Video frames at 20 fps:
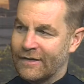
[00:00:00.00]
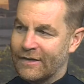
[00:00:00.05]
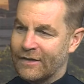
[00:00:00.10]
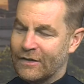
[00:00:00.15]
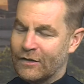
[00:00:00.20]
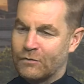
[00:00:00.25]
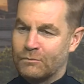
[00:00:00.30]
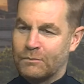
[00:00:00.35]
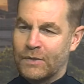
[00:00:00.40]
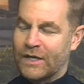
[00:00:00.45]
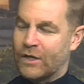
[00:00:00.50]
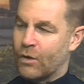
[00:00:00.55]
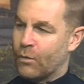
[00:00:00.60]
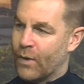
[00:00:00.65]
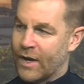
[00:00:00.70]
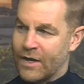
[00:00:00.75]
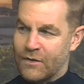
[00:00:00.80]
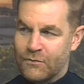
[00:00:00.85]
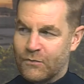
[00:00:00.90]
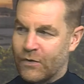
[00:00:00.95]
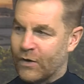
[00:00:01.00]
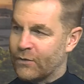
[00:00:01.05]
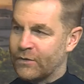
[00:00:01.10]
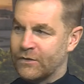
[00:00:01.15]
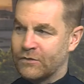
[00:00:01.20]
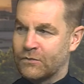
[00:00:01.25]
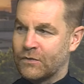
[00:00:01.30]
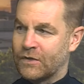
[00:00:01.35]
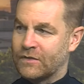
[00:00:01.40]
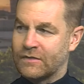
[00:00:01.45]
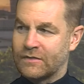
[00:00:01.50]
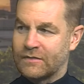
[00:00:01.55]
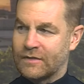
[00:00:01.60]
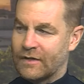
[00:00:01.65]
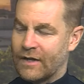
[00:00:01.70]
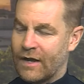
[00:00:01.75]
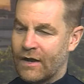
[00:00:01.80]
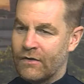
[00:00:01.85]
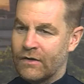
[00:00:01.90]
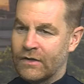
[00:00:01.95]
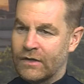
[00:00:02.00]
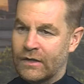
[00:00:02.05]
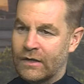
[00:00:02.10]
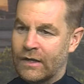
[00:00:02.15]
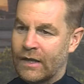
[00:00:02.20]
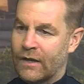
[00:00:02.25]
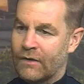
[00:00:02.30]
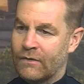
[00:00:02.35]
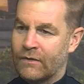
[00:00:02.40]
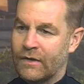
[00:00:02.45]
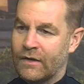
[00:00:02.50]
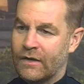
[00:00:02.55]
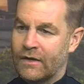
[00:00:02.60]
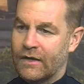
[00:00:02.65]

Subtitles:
There's big away followings visiting Harrogate now,